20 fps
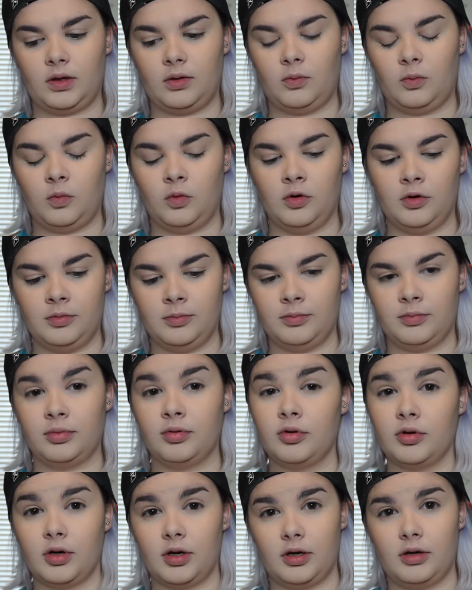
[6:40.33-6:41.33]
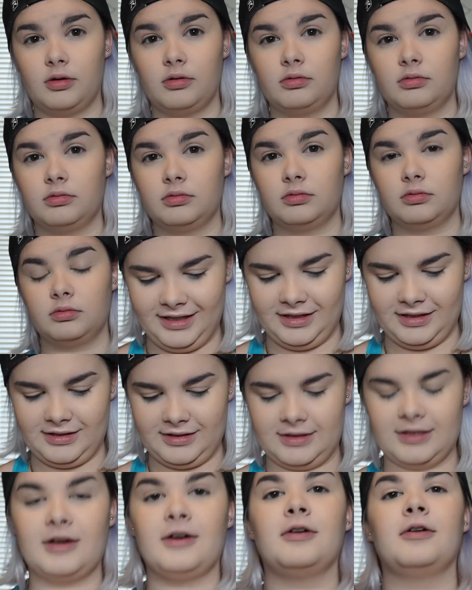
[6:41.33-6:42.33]
Warm Pro.
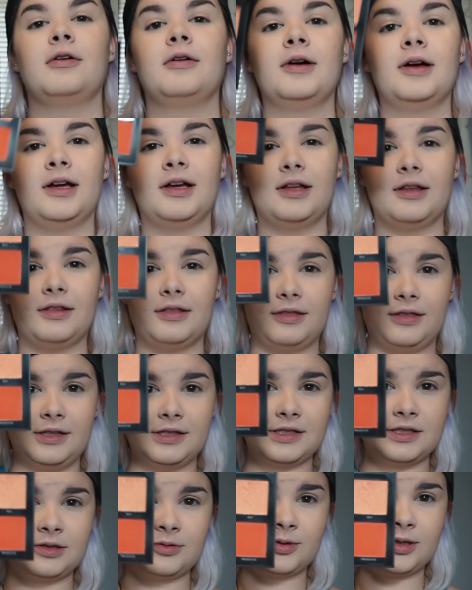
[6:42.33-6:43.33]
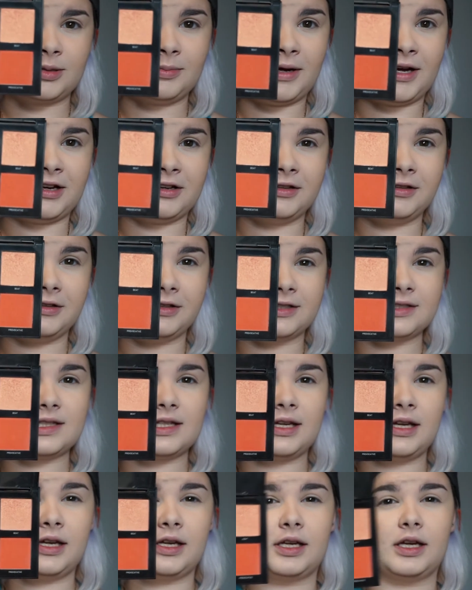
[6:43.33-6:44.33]
So this is what the palette looks
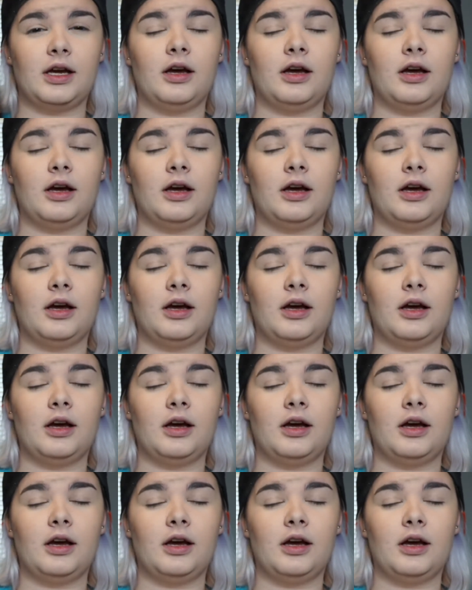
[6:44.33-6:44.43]
like.